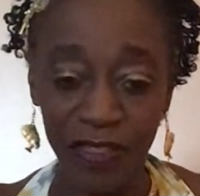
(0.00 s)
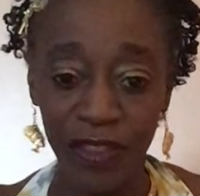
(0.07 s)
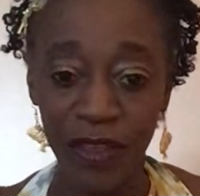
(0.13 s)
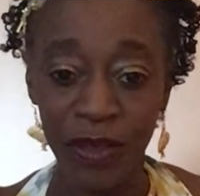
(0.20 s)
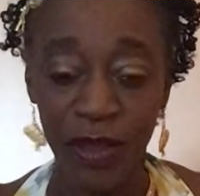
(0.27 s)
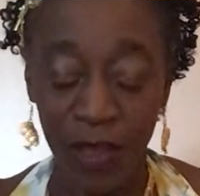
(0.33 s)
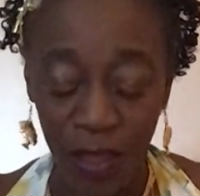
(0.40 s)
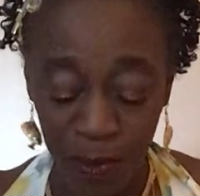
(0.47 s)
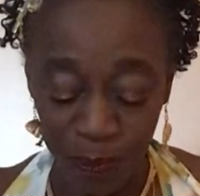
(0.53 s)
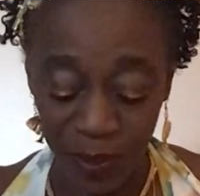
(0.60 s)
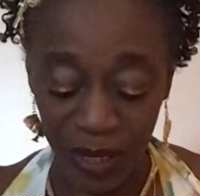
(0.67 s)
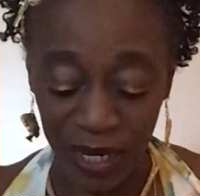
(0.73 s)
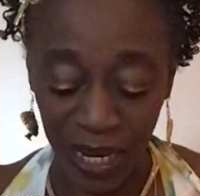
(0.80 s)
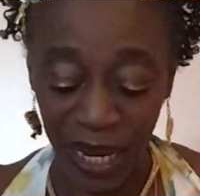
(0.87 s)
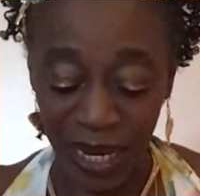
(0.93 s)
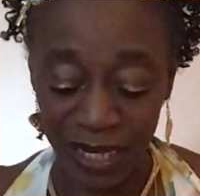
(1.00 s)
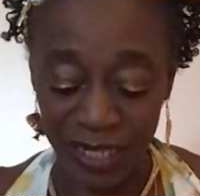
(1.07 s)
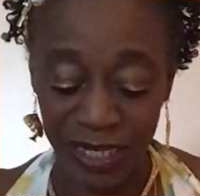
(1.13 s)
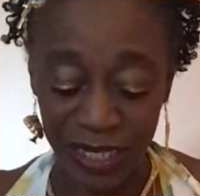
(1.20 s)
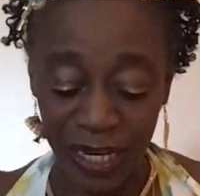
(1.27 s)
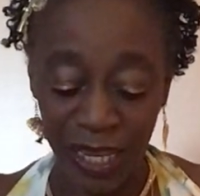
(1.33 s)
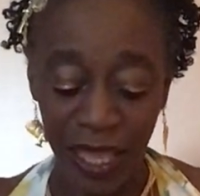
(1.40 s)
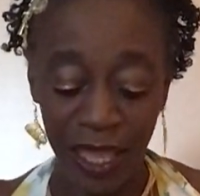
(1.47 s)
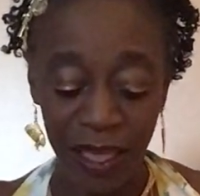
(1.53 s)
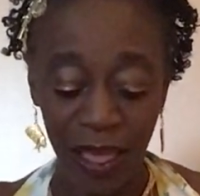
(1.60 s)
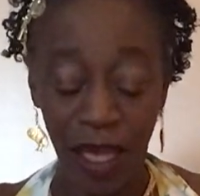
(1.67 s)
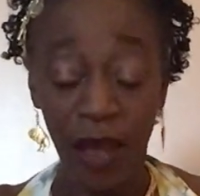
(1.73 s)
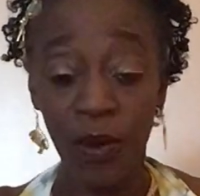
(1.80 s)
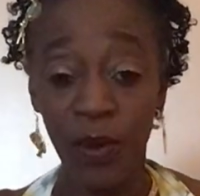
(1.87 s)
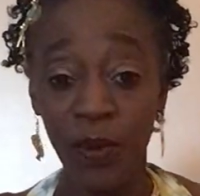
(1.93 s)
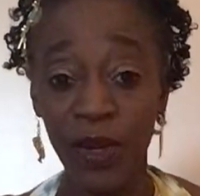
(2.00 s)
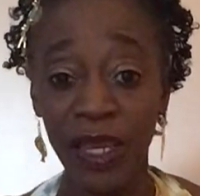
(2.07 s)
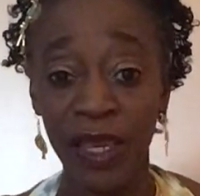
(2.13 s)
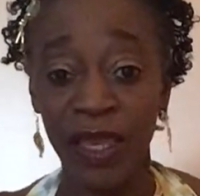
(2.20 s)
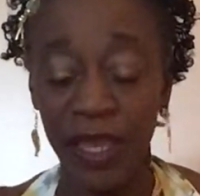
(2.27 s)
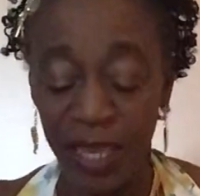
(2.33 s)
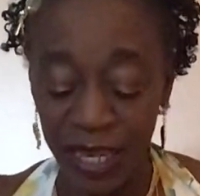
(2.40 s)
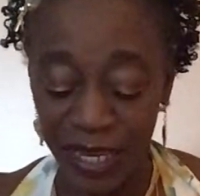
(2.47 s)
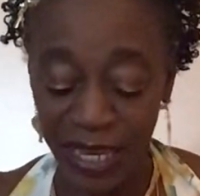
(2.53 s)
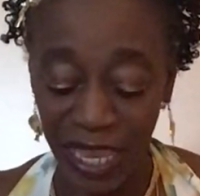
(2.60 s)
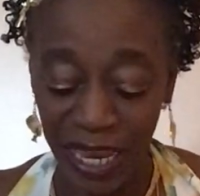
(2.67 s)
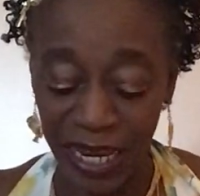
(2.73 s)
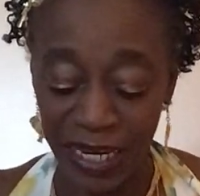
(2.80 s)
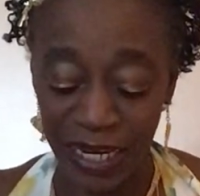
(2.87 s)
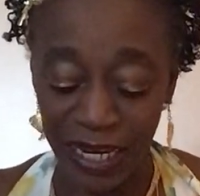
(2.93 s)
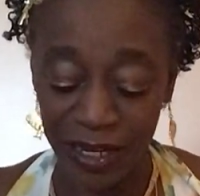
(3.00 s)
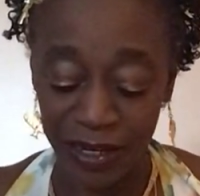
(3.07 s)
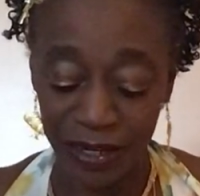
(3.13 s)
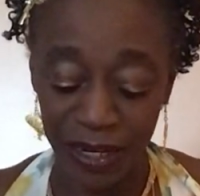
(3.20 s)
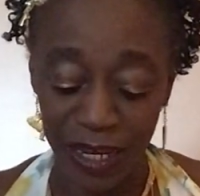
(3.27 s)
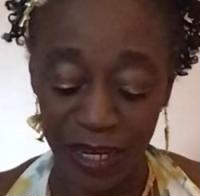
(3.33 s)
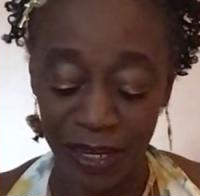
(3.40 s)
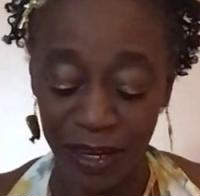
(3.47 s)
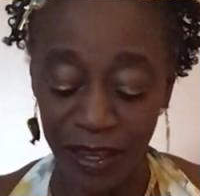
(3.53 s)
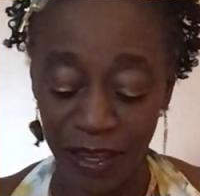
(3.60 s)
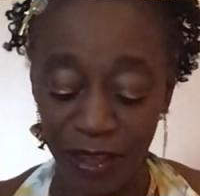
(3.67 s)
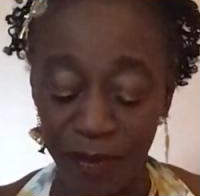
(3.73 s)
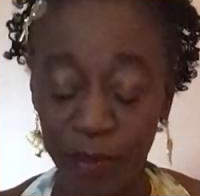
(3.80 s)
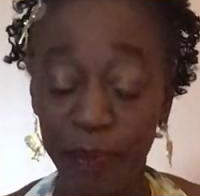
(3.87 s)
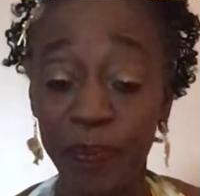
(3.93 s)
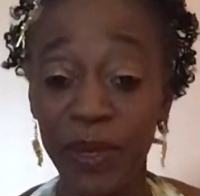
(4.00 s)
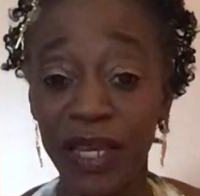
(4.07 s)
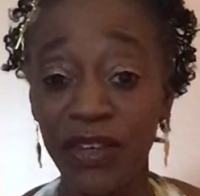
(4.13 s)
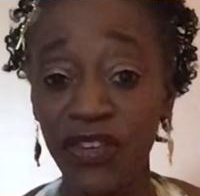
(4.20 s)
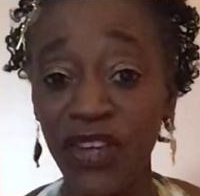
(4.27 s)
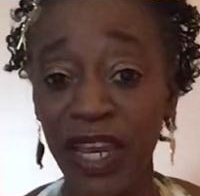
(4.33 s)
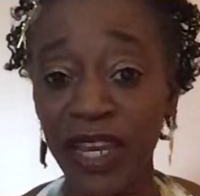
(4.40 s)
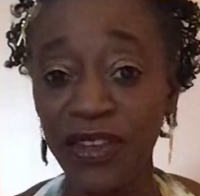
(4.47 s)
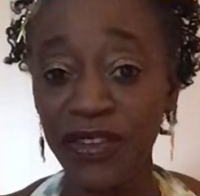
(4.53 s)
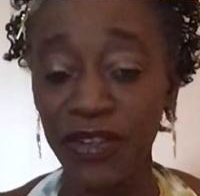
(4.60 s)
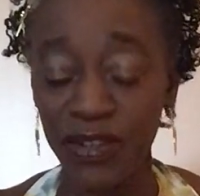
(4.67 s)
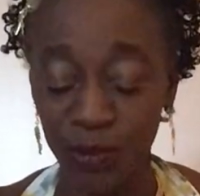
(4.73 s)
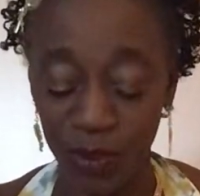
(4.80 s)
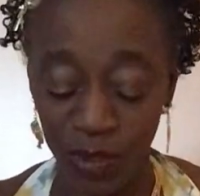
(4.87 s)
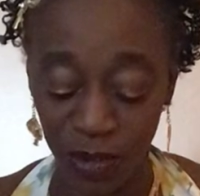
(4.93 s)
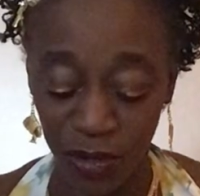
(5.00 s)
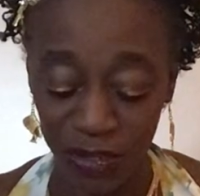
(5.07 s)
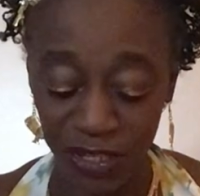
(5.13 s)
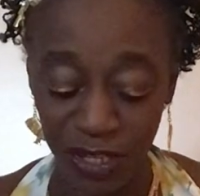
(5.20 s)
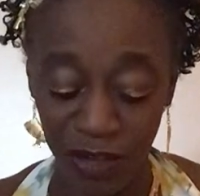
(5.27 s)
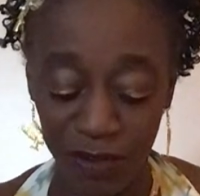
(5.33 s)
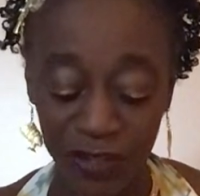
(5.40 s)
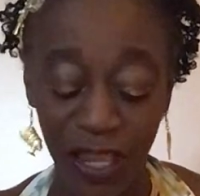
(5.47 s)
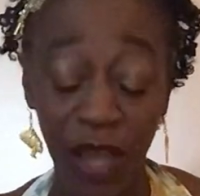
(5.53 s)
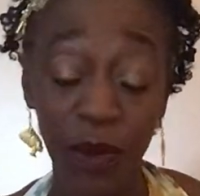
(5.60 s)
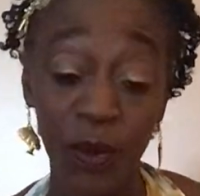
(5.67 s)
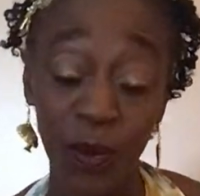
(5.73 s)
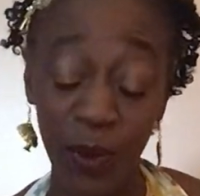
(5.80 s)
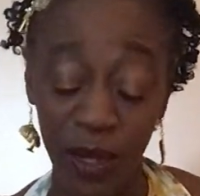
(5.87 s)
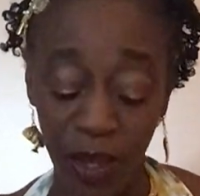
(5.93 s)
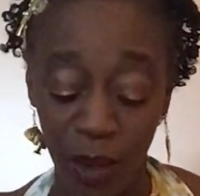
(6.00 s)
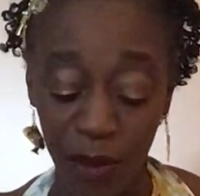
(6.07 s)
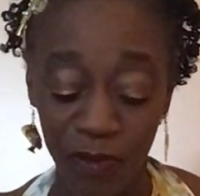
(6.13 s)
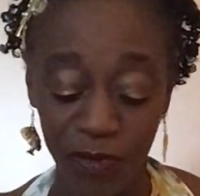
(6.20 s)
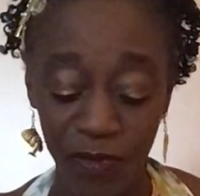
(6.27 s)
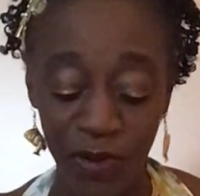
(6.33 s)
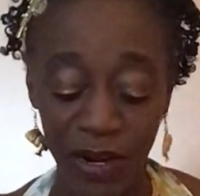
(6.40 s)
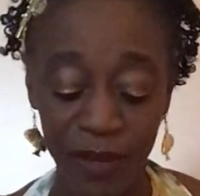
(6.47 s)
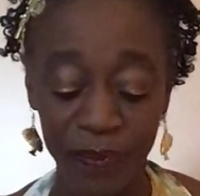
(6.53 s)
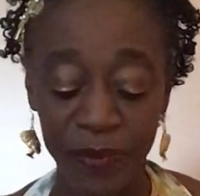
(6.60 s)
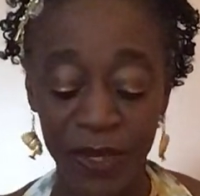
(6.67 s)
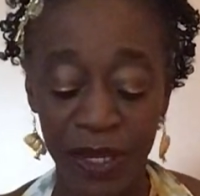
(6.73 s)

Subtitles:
the big idea. How are we gaining in the big changes with ourselves? How are we going for it?